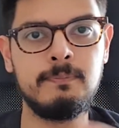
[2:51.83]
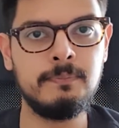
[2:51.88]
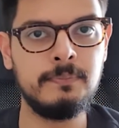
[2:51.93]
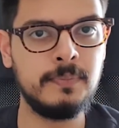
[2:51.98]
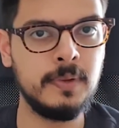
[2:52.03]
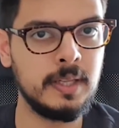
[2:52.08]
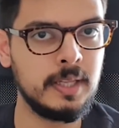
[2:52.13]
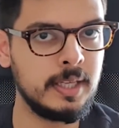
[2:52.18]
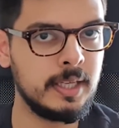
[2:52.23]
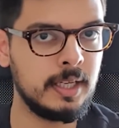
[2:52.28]

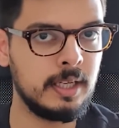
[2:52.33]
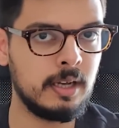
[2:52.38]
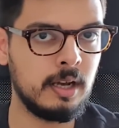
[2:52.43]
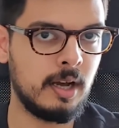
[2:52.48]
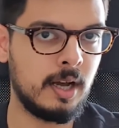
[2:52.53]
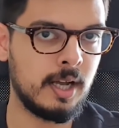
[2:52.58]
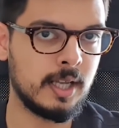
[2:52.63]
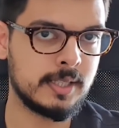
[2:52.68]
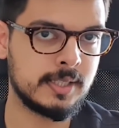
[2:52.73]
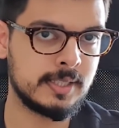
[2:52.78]
filling
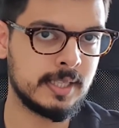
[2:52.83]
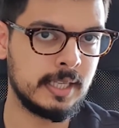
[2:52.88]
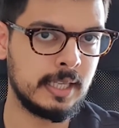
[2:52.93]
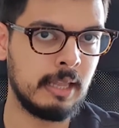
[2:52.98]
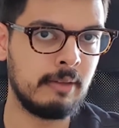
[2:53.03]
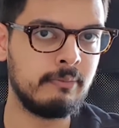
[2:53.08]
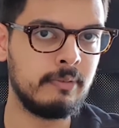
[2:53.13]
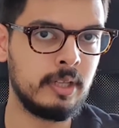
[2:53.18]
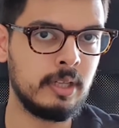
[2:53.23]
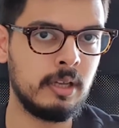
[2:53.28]
costs and
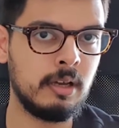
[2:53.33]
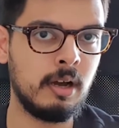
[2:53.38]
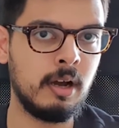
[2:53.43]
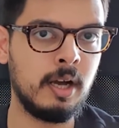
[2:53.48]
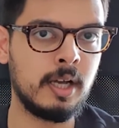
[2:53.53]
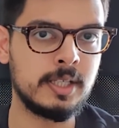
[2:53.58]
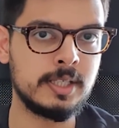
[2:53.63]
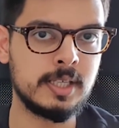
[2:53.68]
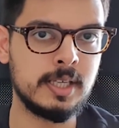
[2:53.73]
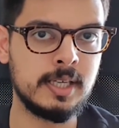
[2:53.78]
leveling
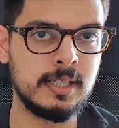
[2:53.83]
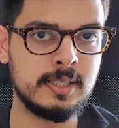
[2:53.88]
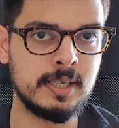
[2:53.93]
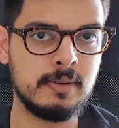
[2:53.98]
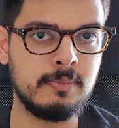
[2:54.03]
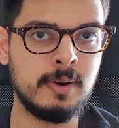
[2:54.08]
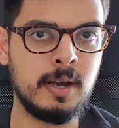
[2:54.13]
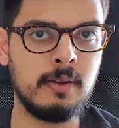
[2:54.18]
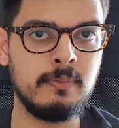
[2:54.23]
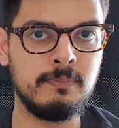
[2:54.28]
costs is
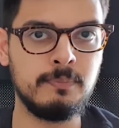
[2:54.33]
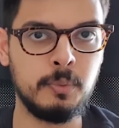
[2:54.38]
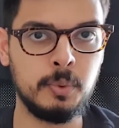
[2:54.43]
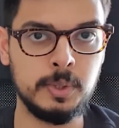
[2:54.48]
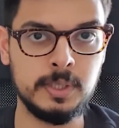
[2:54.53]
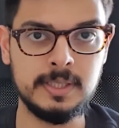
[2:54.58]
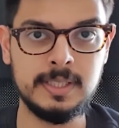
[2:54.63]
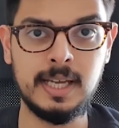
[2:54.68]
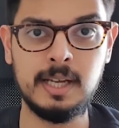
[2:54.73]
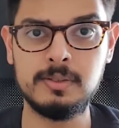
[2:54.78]
around
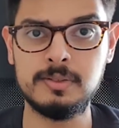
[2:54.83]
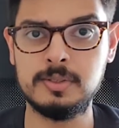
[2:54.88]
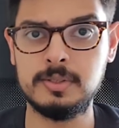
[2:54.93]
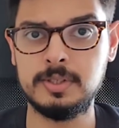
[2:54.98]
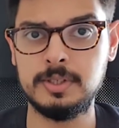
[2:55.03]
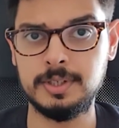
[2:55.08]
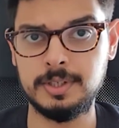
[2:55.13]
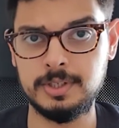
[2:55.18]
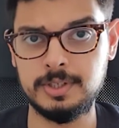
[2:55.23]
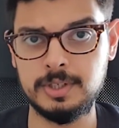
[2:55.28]
40,000
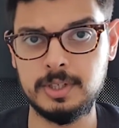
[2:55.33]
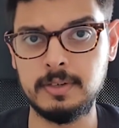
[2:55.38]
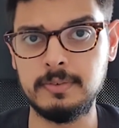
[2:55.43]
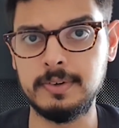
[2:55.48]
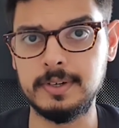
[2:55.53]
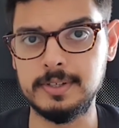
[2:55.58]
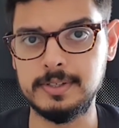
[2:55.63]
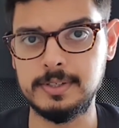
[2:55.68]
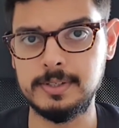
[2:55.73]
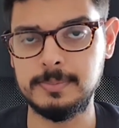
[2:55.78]
Turkish
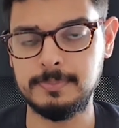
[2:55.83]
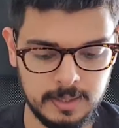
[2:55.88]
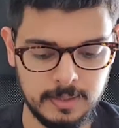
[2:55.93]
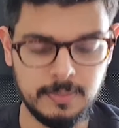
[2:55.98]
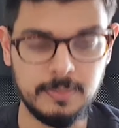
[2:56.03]
liras.